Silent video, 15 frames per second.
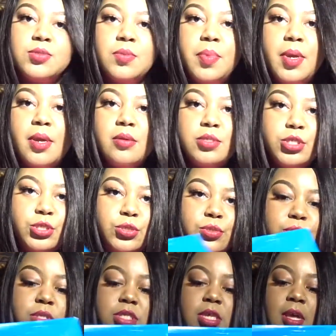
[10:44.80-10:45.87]
three pair of
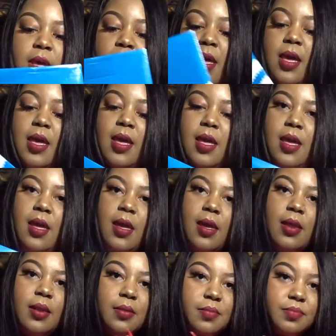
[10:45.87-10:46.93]
shoes.
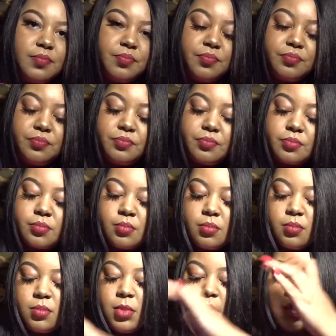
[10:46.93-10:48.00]
And
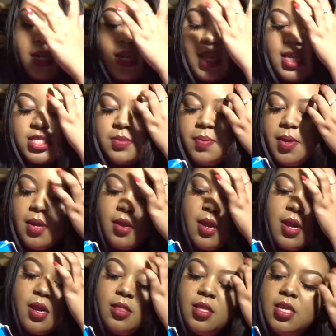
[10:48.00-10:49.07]
the next pair
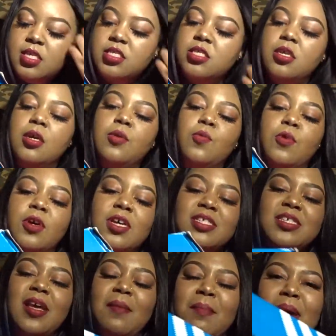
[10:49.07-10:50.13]
are these young
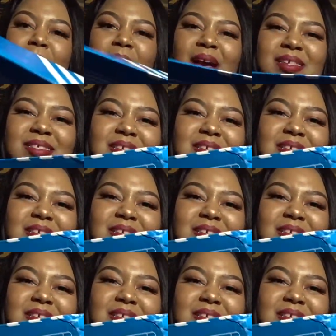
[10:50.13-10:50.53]
ones. My box